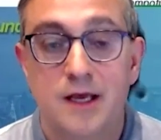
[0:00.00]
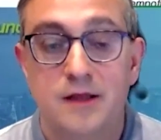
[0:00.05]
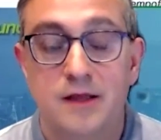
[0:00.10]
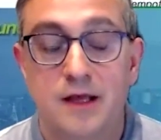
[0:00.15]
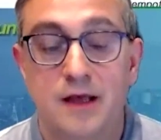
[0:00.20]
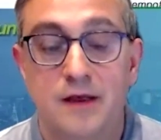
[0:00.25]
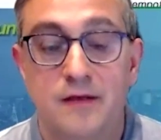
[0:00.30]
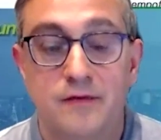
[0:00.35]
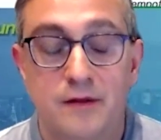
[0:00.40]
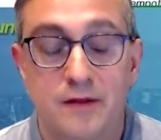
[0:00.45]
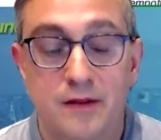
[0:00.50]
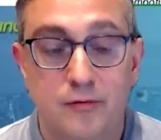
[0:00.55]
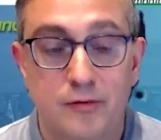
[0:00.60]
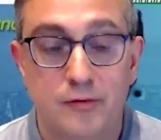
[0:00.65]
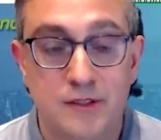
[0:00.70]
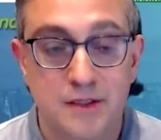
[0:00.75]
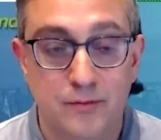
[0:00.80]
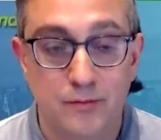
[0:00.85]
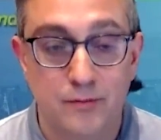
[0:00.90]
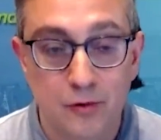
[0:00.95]
And there
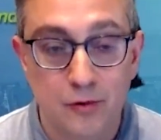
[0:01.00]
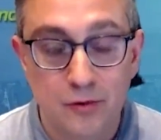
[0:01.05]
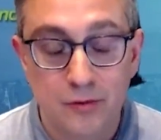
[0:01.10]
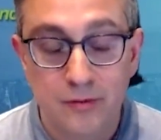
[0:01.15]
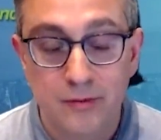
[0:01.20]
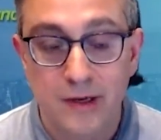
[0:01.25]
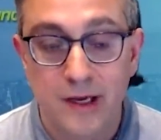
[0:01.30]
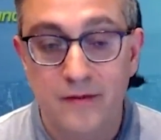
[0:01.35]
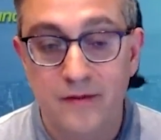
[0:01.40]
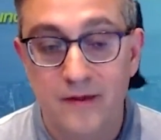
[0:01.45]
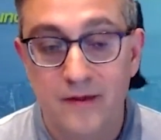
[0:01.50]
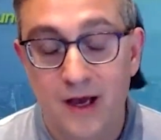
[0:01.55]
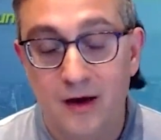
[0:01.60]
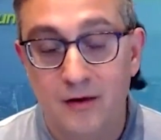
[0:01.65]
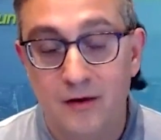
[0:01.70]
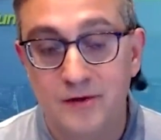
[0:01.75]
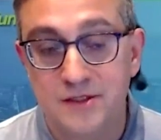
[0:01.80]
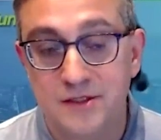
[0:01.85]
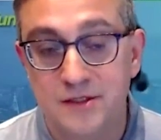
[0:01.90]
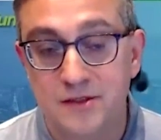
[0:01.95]
was a boom and
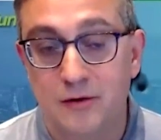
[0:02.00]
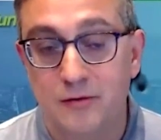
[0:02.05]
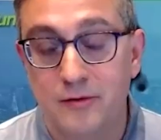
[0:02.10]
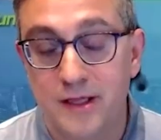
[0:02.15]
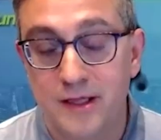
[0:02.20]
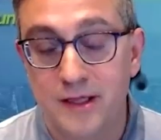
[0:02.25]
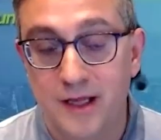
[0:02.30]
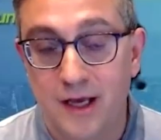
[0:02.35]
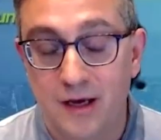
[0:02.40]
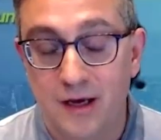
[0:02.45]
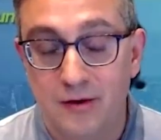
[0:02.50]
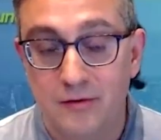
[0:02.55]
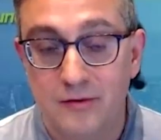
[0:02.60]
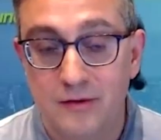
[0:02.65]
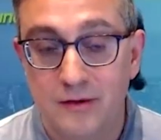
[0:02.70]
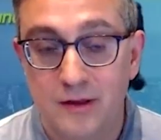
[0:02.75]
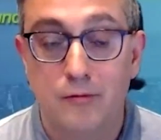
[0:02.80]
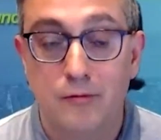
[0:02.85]
now it's slowing down.